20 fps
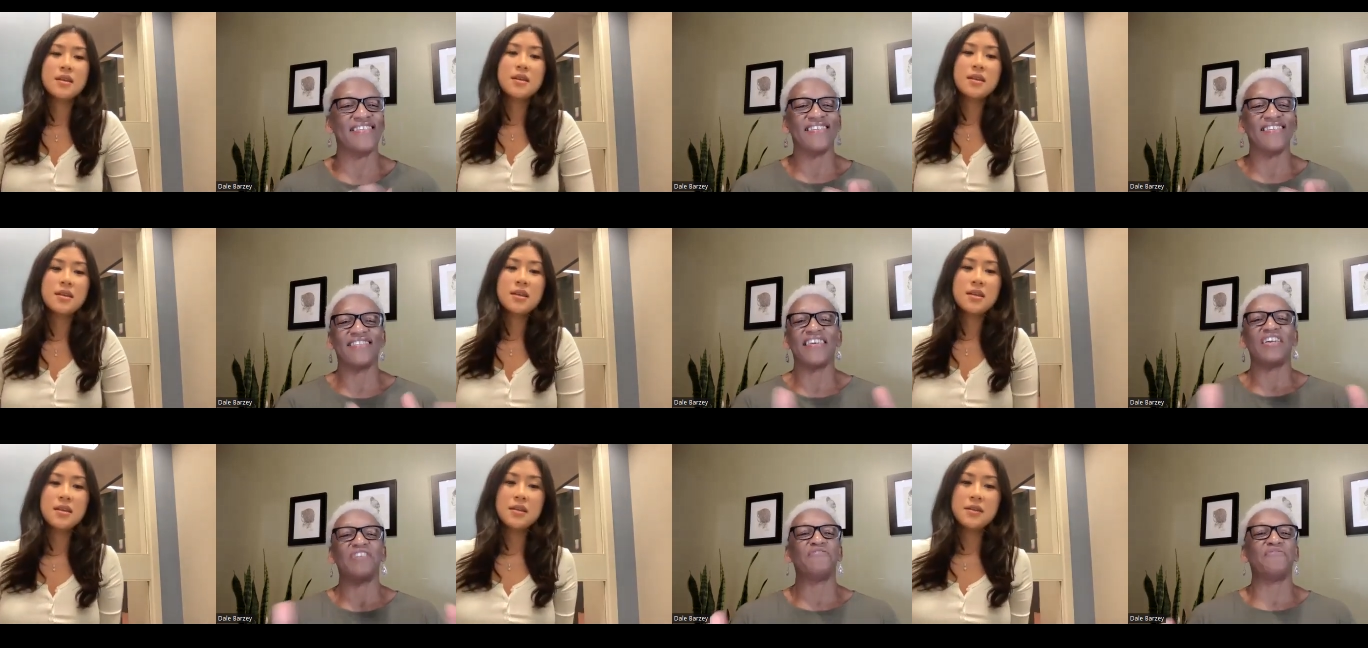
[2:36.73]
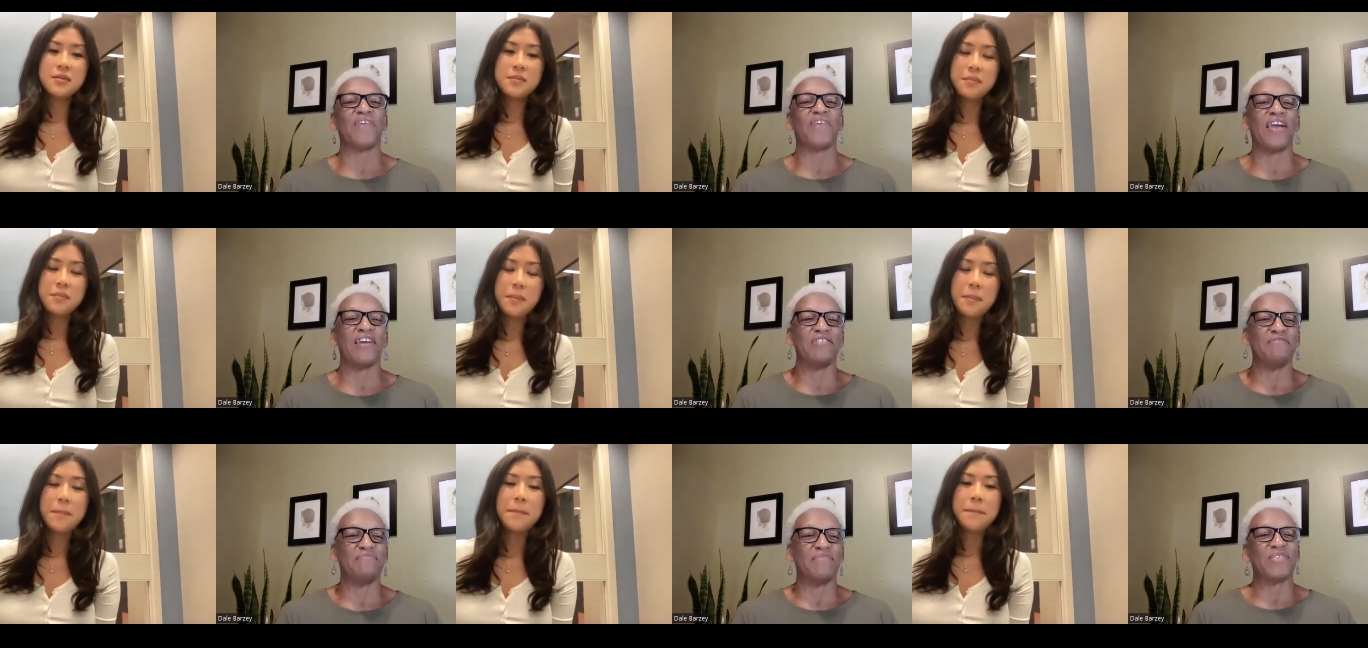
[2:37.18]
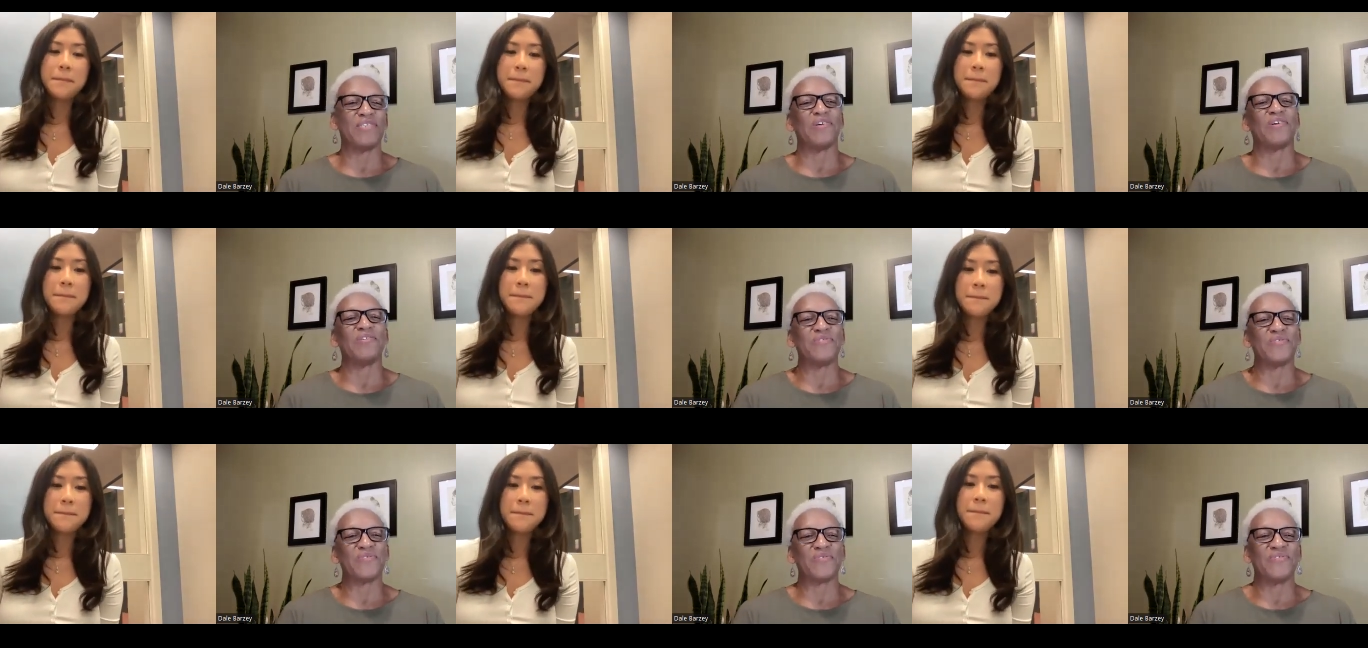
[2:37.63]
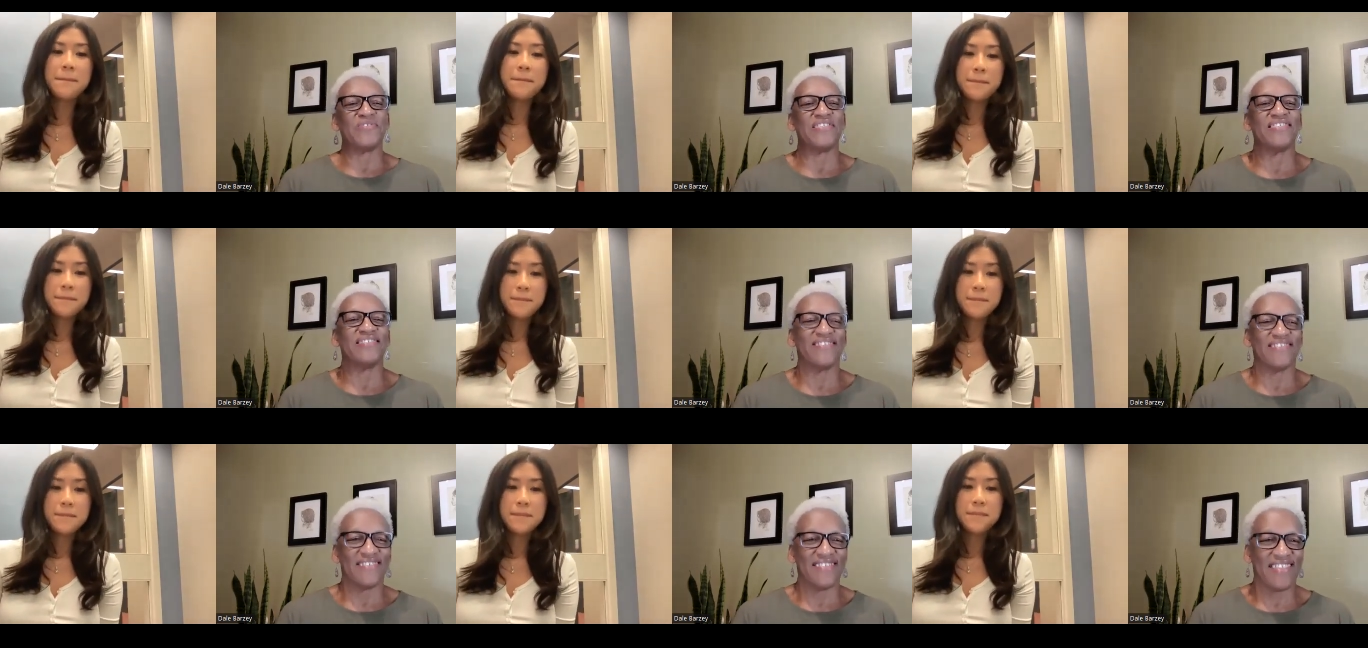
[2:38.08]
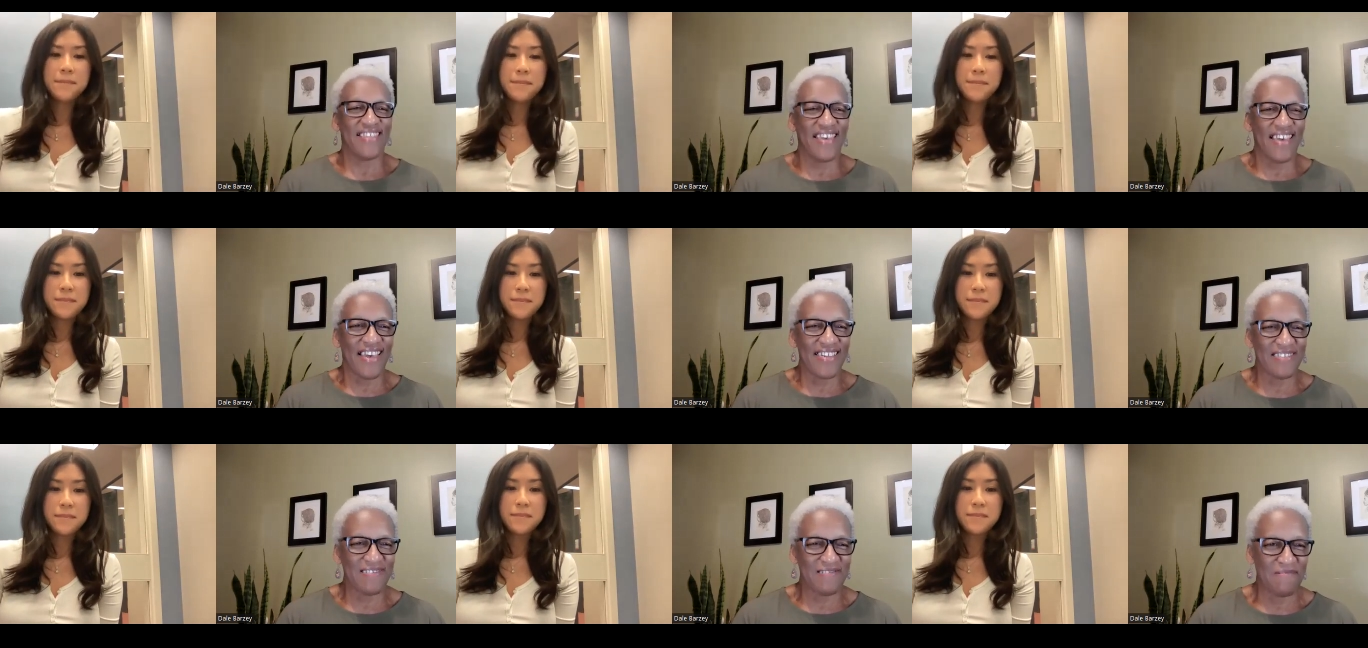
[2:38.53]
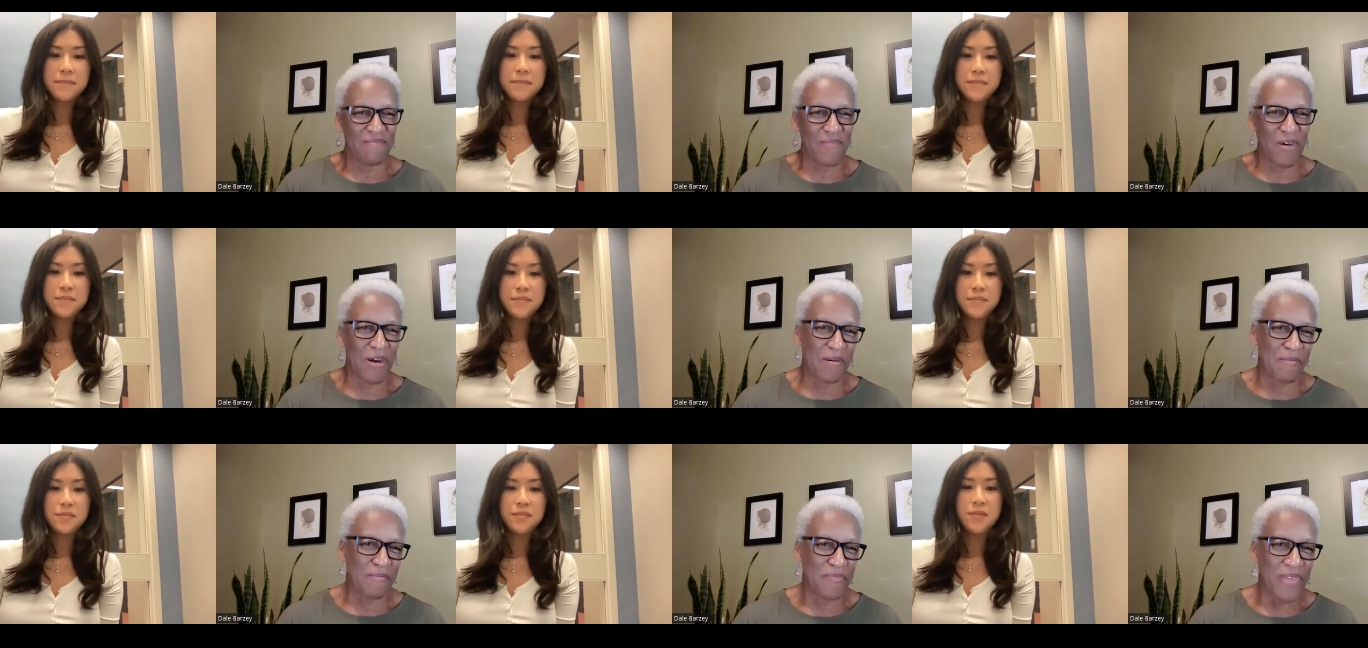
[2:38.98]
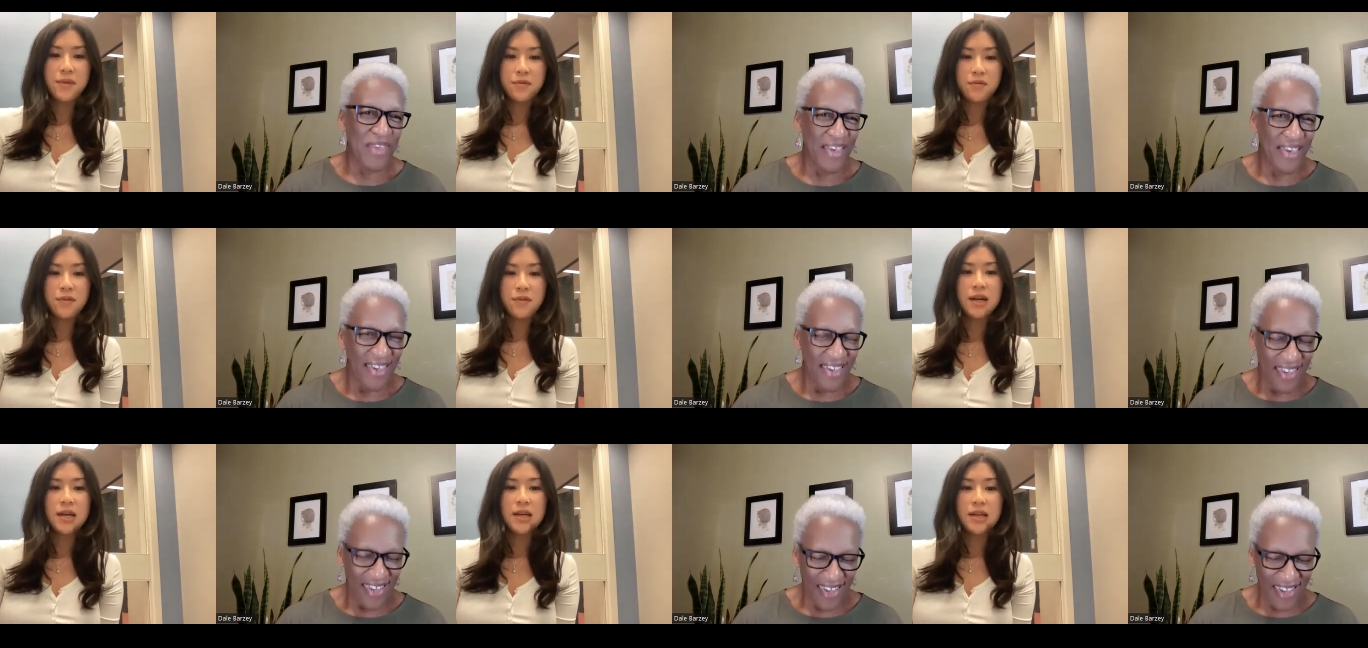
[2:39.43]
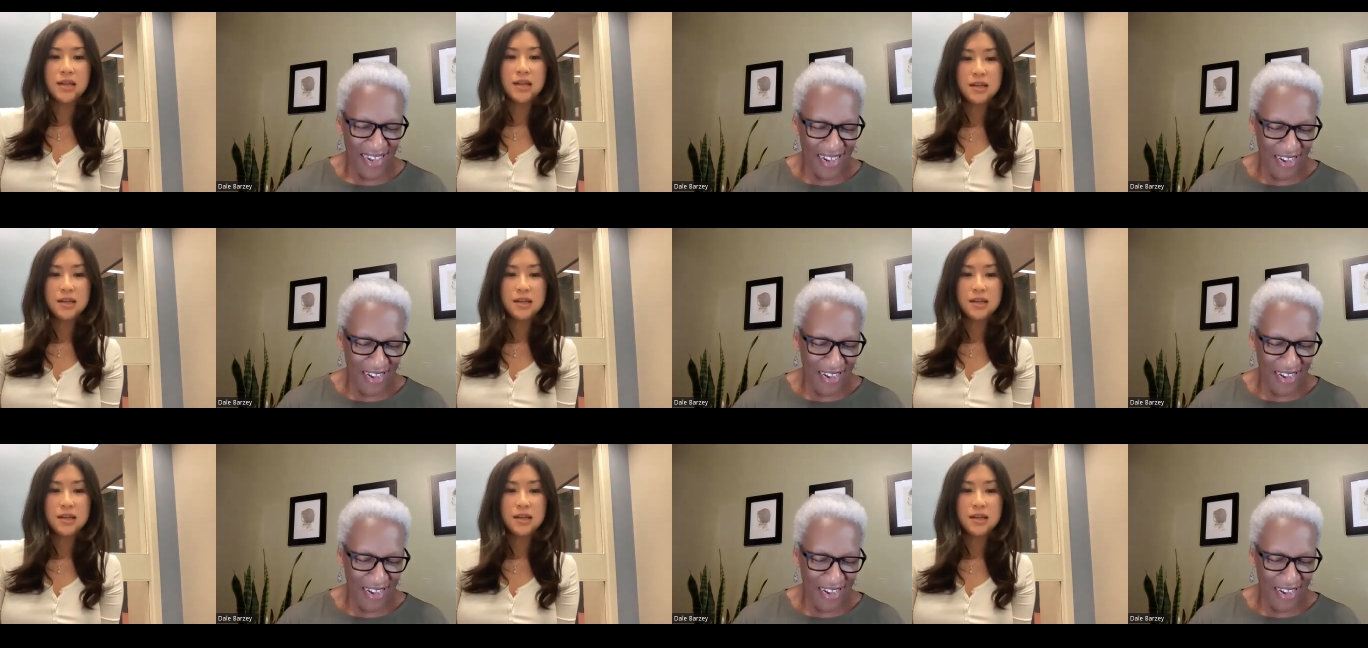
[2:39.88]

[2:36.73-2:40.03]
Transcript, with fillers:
Speaker 1: and then the environment also nurtured that. Your mom, right.